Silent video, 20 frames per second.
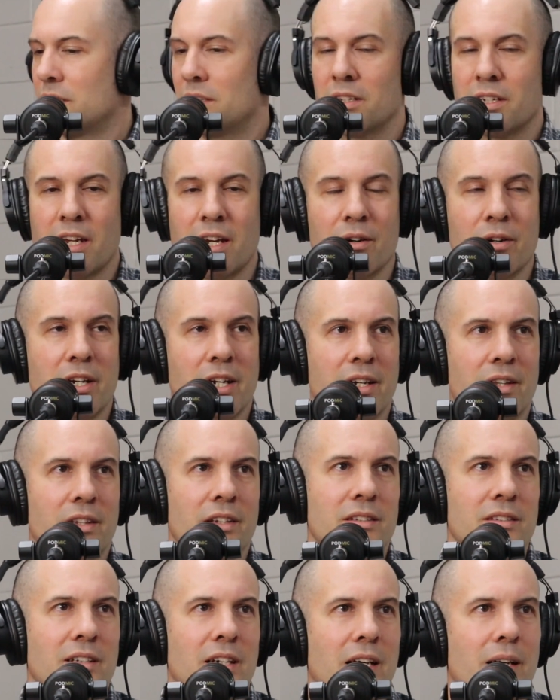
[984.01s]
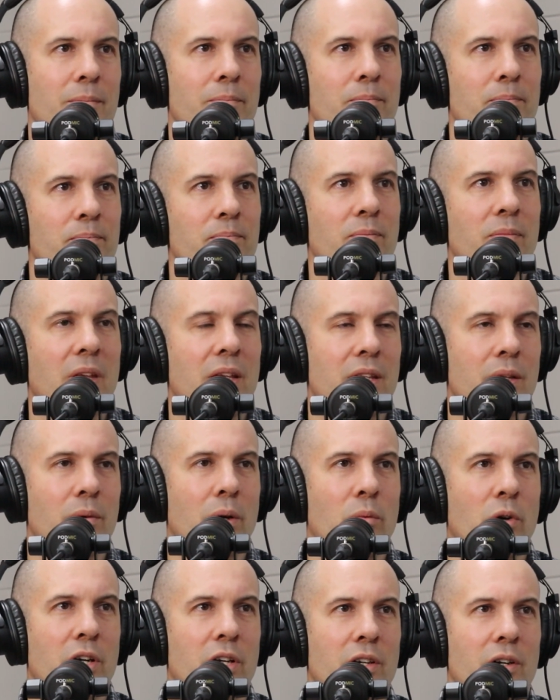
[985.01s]
the area that
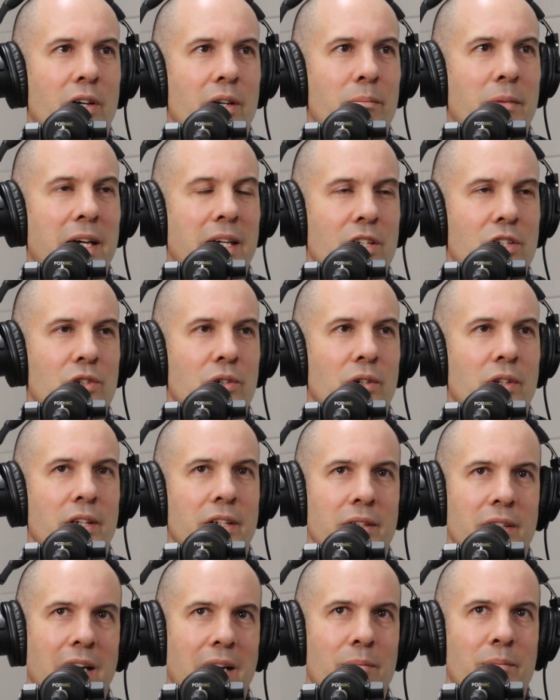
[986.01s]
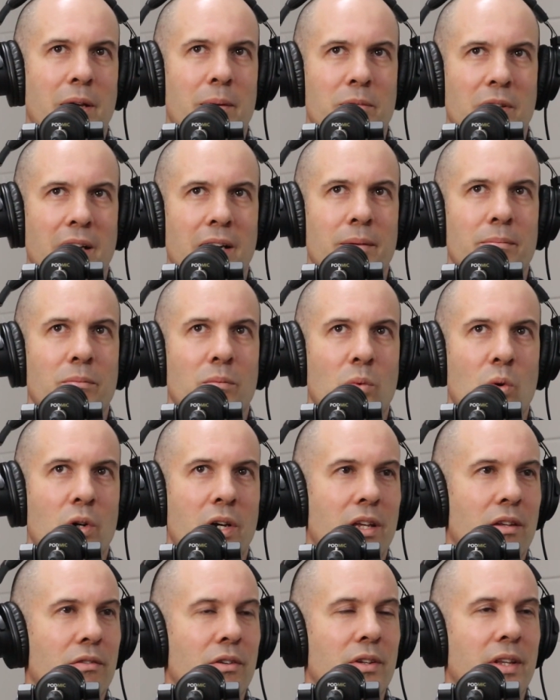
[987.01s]
we're working on and making sure that people aren't
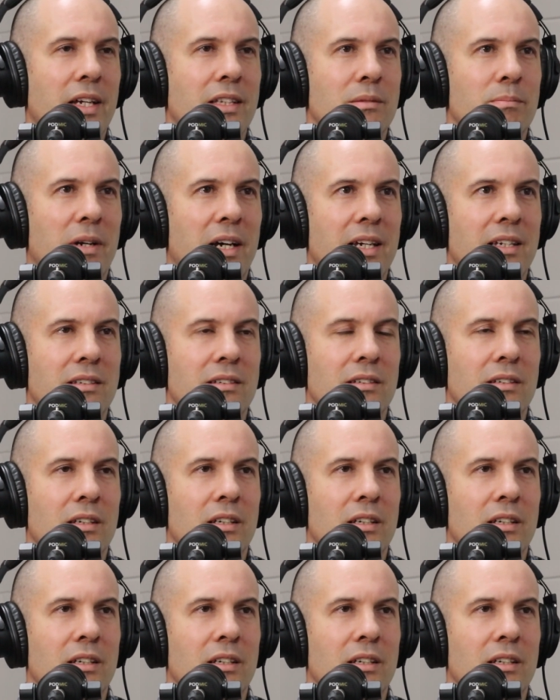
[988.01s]
walking through that space.